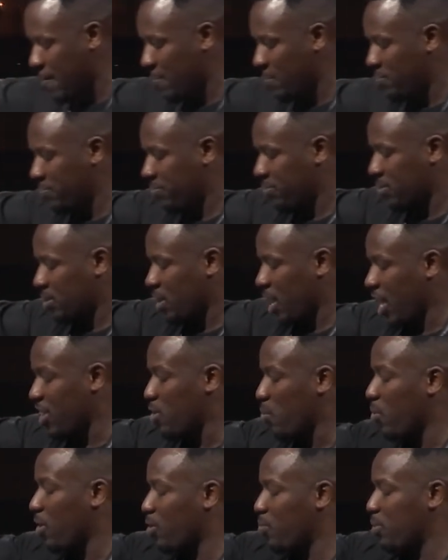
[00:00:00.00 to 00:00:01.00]

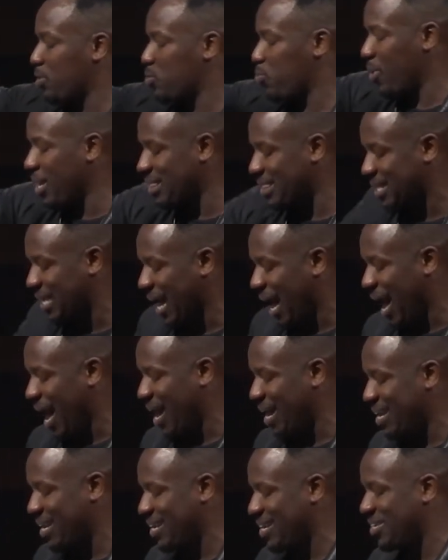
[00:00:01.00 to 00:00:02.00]
and the Word was with
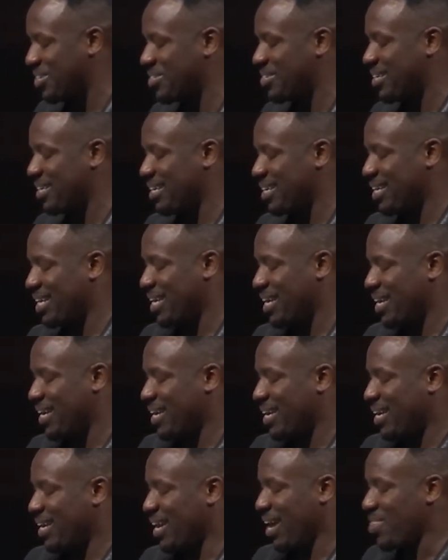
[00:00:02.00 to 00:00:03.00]
God,
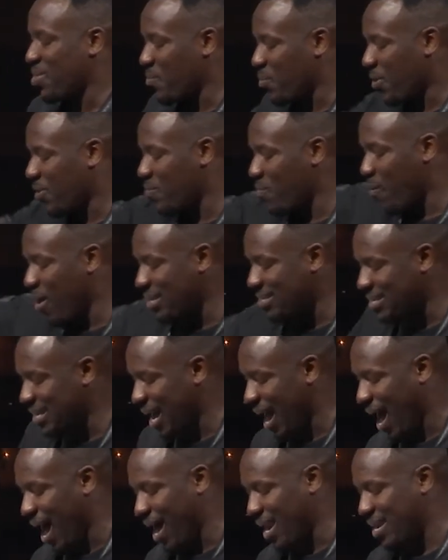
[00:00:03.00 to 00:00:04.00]
and the Word was
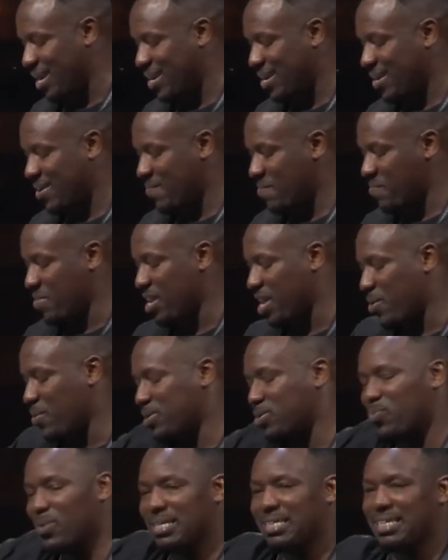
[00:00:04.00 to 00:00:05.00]
God, and He
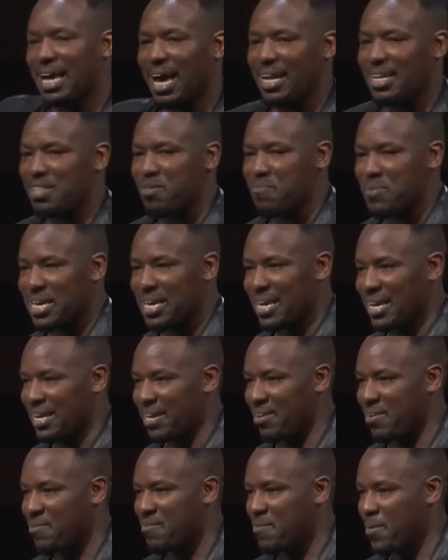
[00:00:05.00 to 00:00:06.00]
was with God in the beginning.